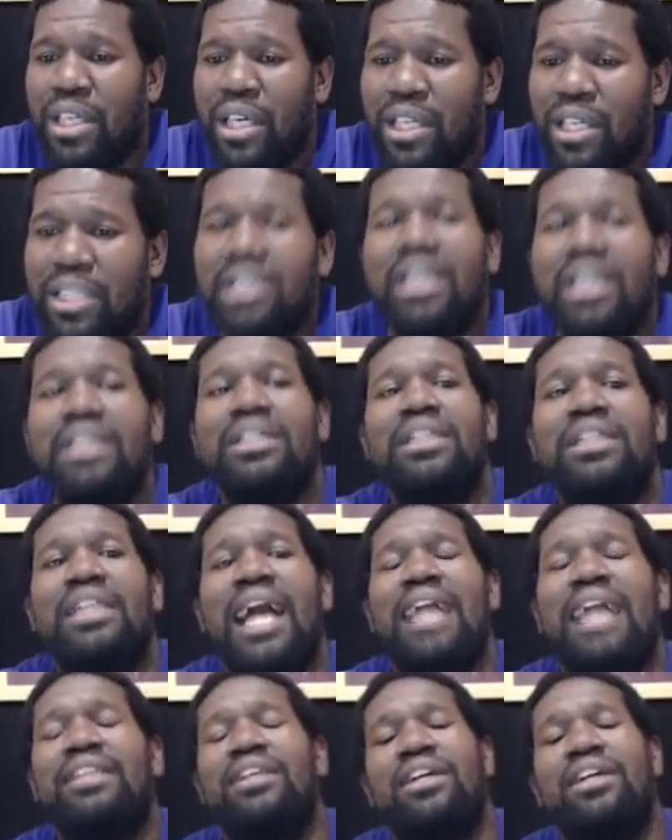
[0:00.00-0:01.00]
These are
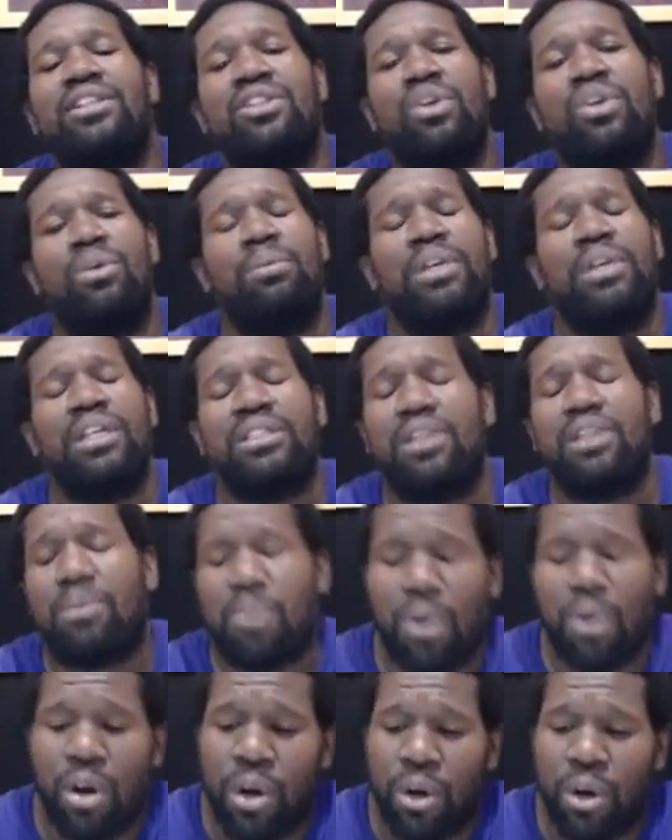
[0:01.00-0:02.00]
not the Idumeans of
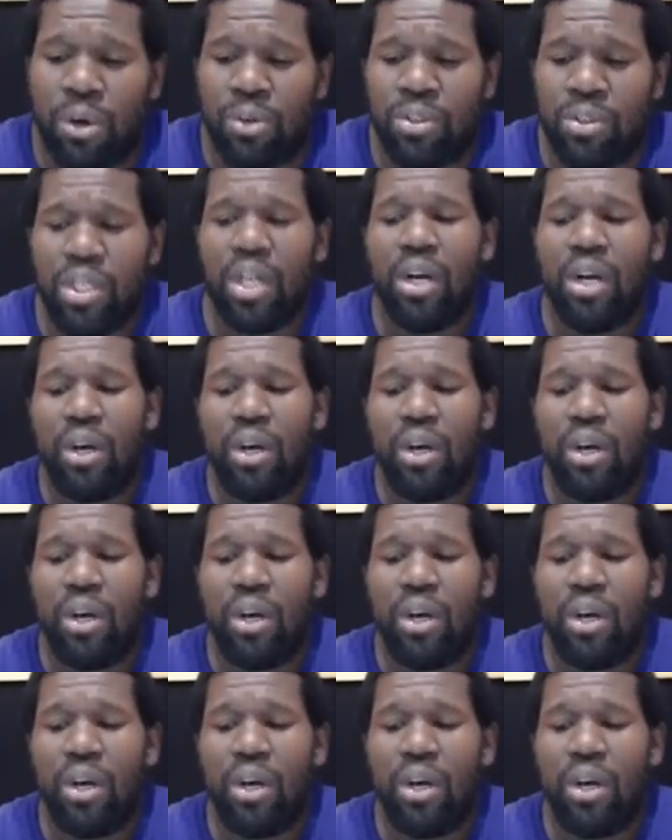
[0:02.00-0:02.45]
Rome